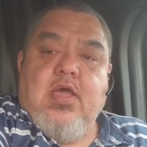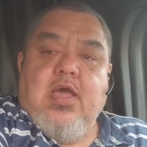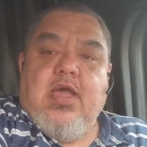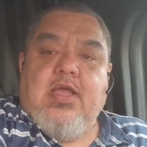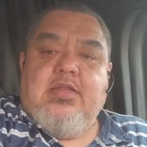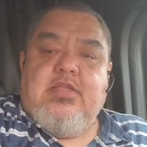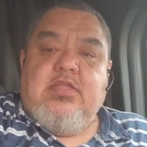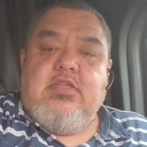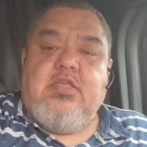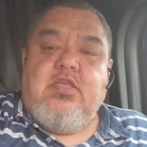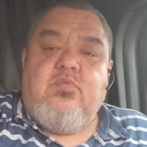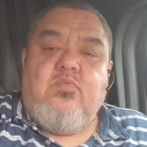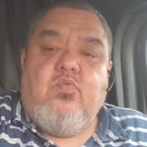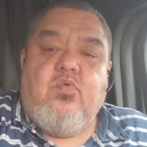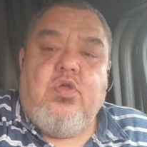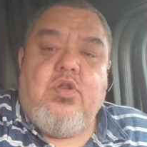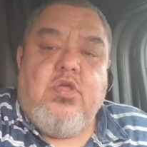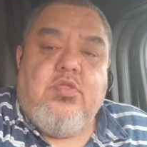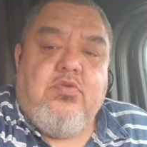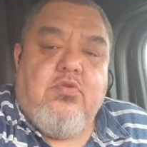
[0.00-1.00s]
I did get
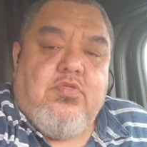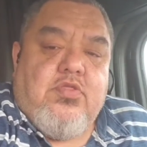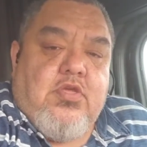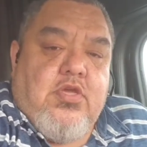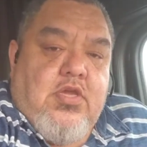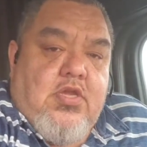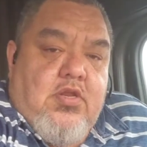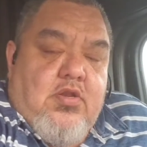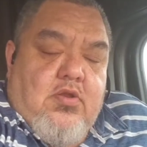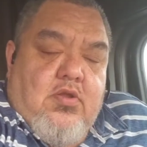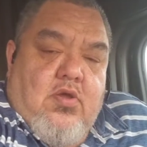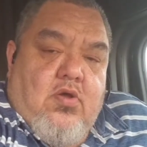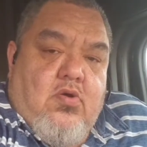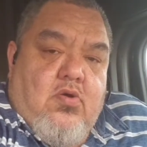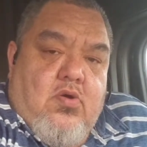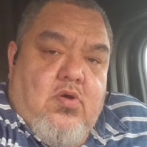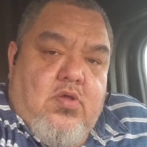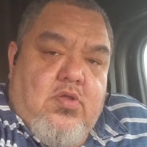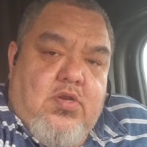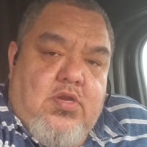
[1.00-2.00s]
one other thing
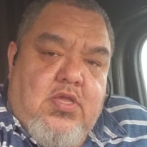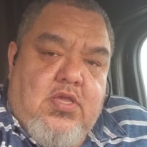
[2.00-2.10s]
on